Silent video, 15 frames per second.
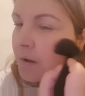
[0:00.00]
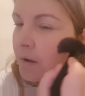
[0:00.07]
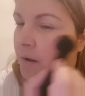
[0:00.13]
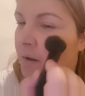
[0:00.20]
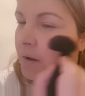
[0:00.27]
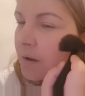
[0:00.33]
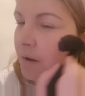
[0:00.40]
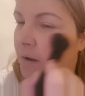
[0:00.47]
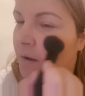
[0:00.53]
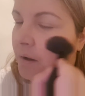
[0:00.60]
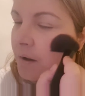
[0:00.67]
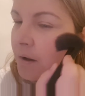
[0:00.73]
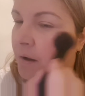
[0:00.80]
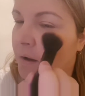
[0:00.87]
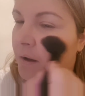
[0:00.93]

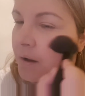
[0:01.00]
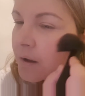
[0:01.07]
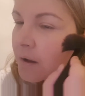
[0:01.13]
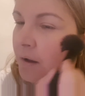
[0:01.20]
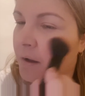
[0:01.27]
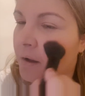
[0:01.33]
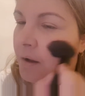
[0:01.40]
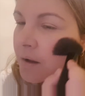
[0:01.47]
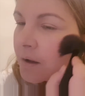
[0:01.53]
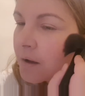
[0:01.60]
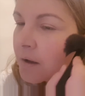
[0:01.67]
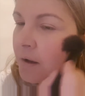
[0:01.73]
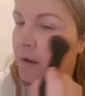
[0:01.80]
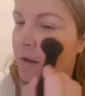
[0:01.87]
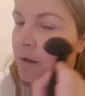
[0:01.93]

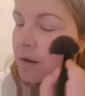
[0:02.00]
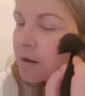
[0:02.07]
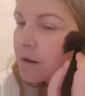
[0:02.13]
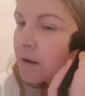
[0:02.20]
Nothing is said.